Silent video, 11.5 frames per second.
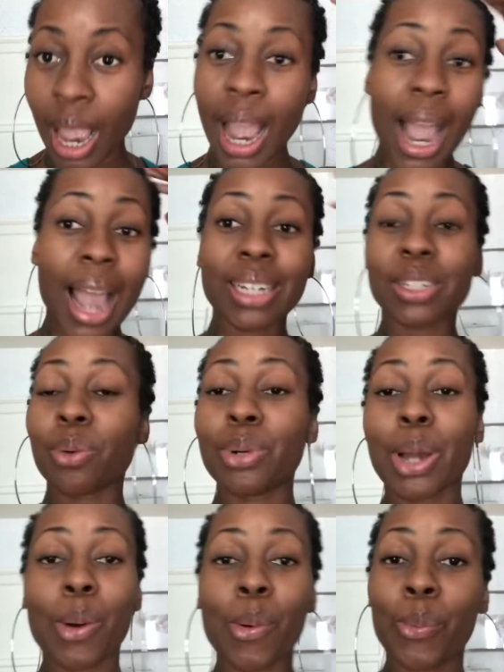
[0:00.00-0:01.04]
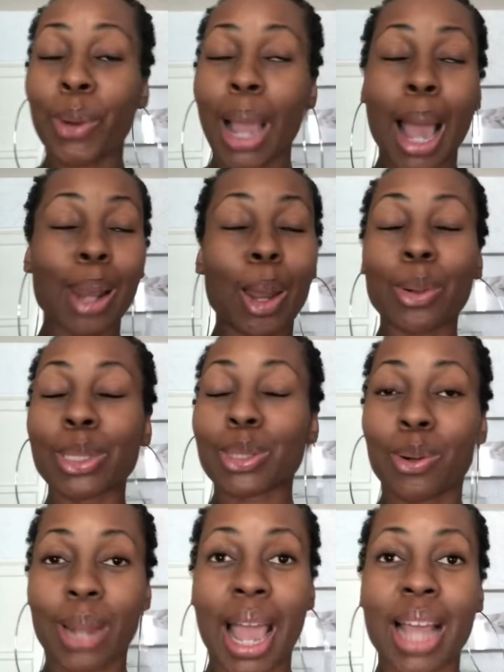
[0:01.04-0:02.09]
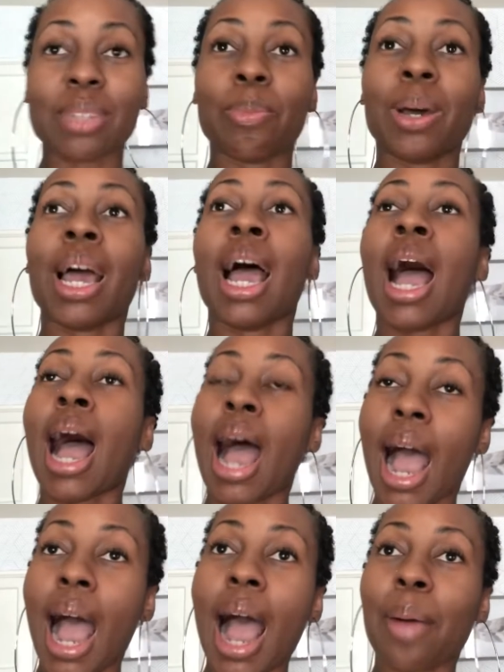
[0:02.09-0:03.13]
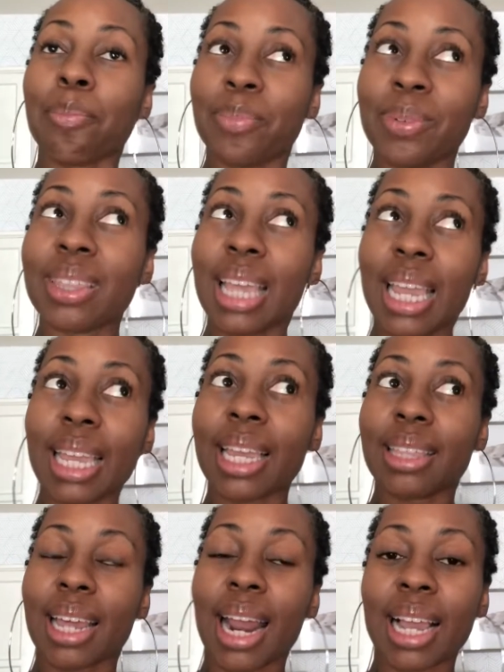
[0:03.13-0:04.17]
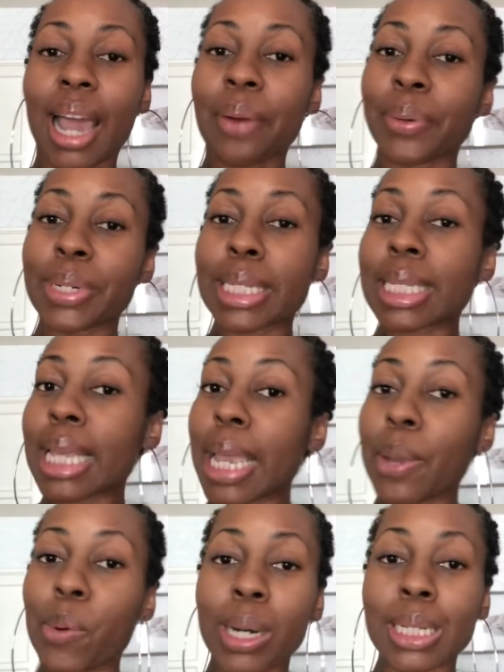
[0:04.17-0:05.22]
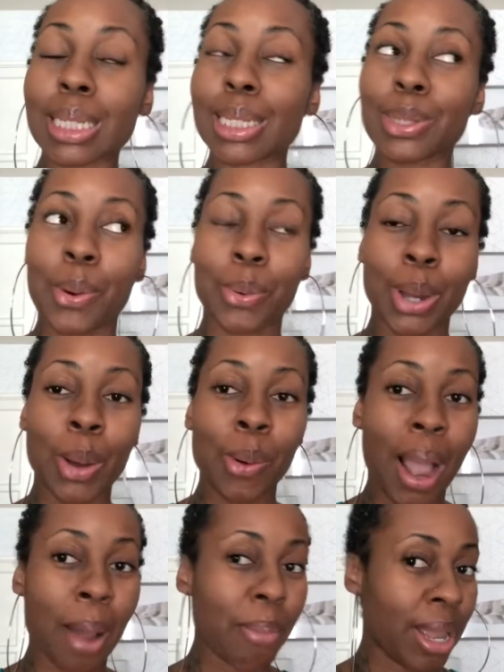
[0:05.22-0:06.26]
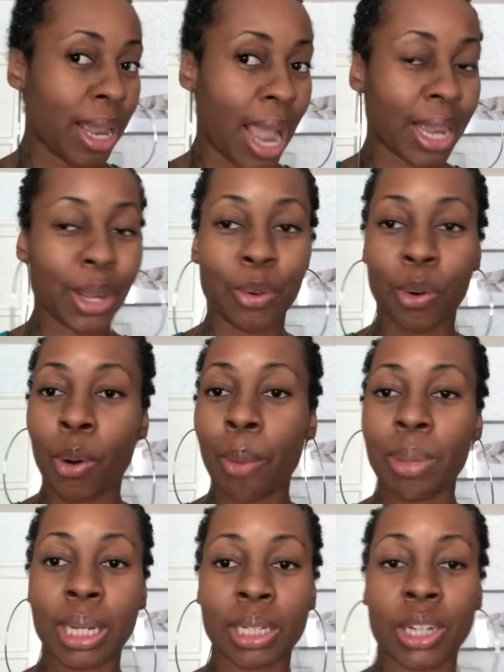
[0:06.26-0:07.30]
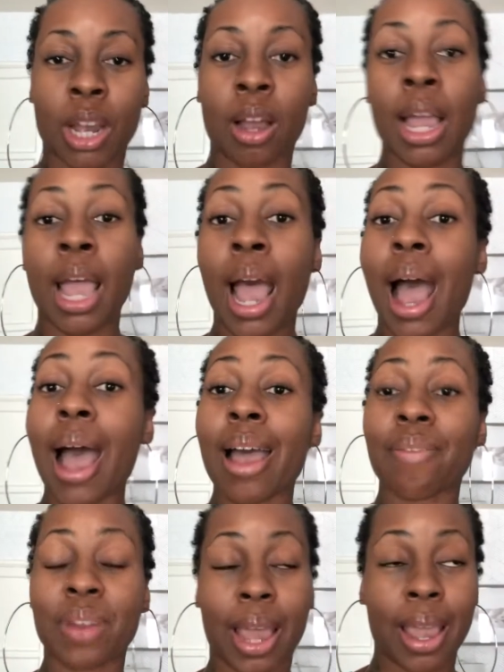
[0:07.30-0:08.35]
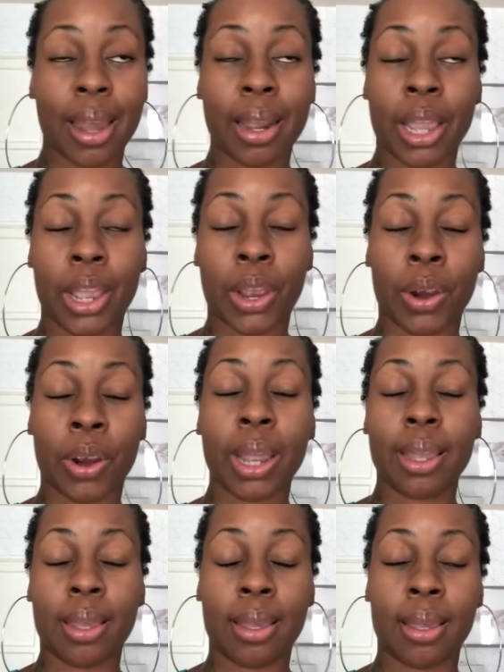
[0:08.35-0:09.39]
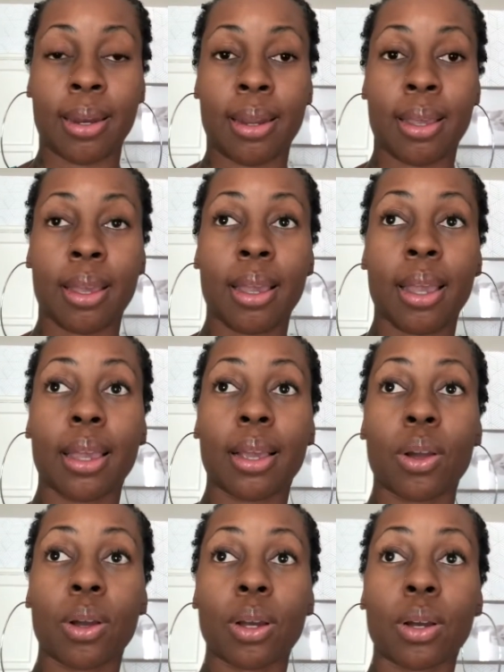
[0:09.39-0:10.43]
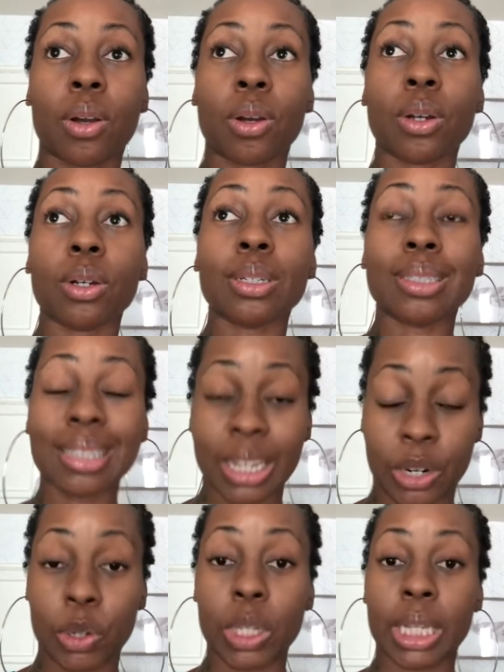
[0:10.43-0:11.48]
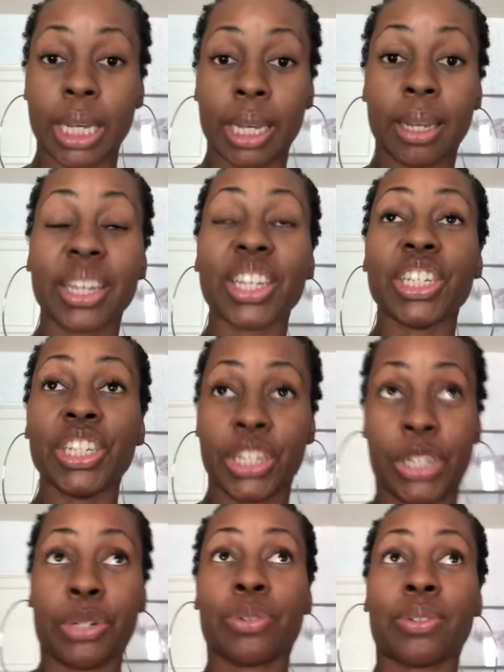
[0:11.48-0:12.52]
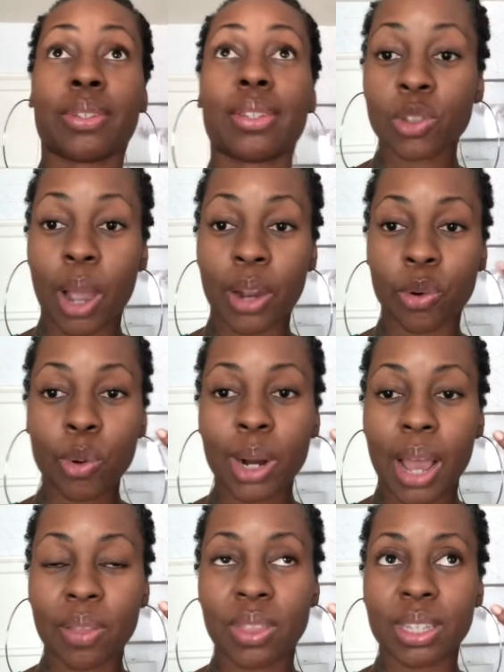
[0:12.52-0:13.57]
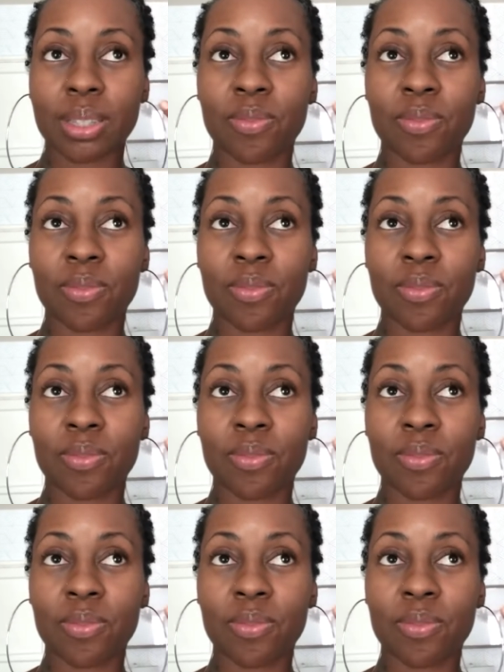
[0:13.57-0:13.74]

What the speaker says: I don't know how long it's gonna last, but I'm thinking that I kind of want to see where this is gonna go, how big I can grow it, because y'all, I have not had hair in literally years. So I grew it out this